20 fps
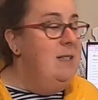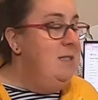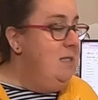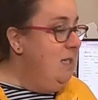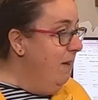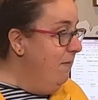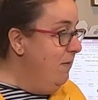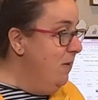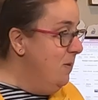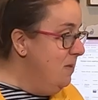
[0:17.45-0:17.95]

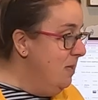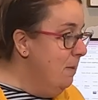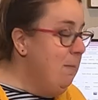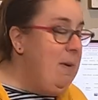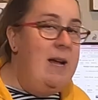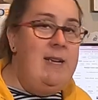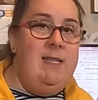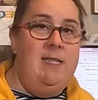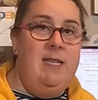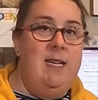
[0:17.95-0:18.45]
to give you
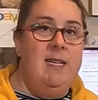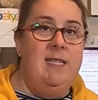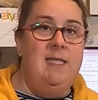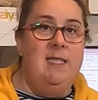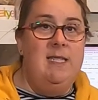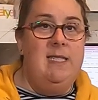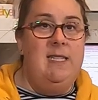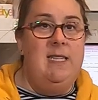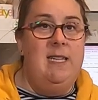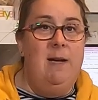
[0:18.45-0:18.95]
some ideas
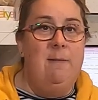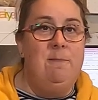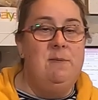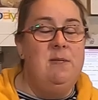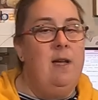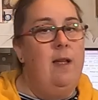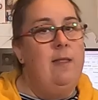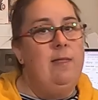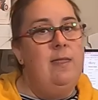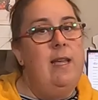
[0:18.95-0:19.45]
and
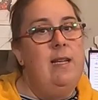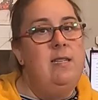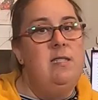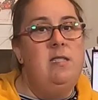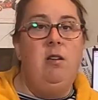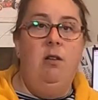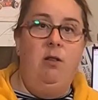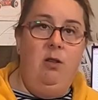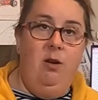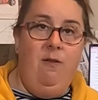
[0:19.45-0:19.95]
tips on
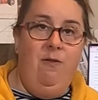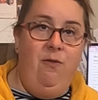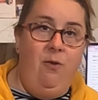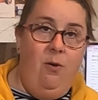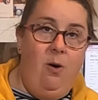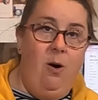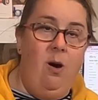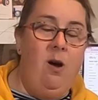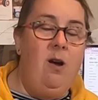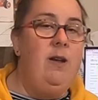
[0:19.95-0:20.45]
things to look
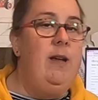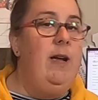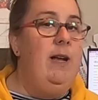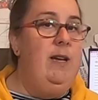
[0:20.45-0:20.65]
for